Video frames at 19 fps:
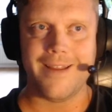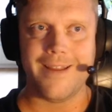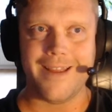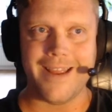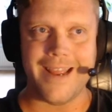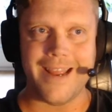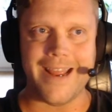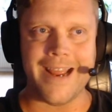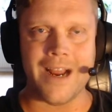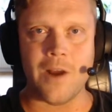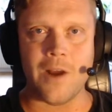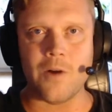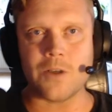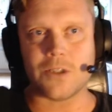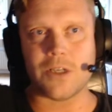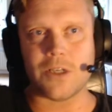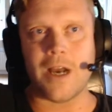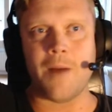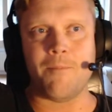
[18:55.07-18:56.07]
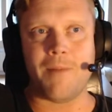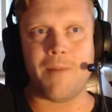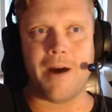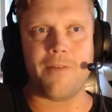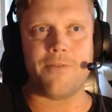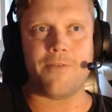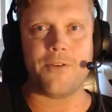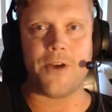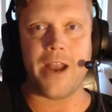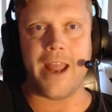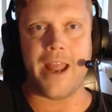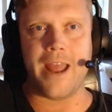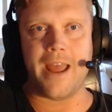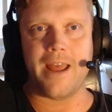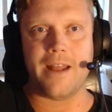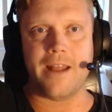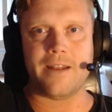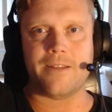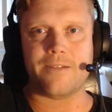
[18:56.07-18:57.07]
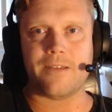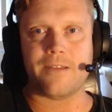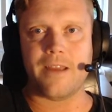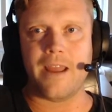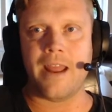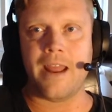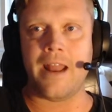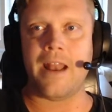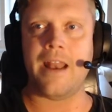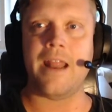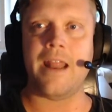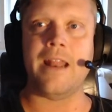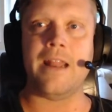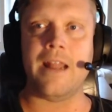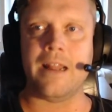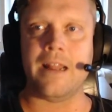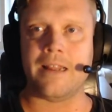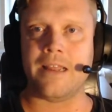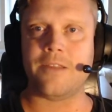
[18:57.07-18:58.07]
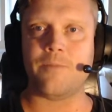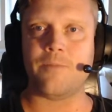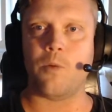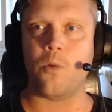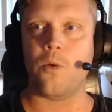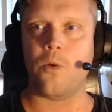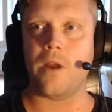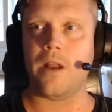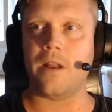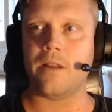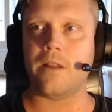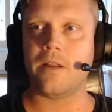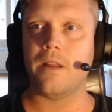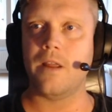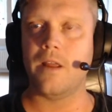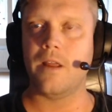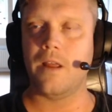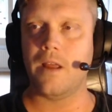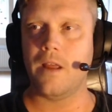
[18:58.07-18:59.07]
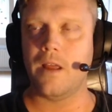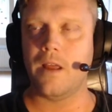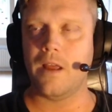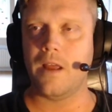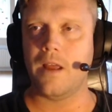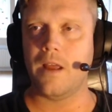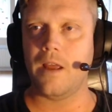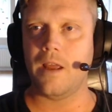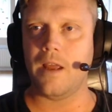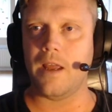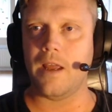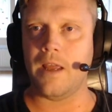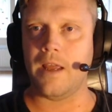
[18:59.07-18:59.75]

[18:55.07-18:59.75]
it goes above their heads, and at this point it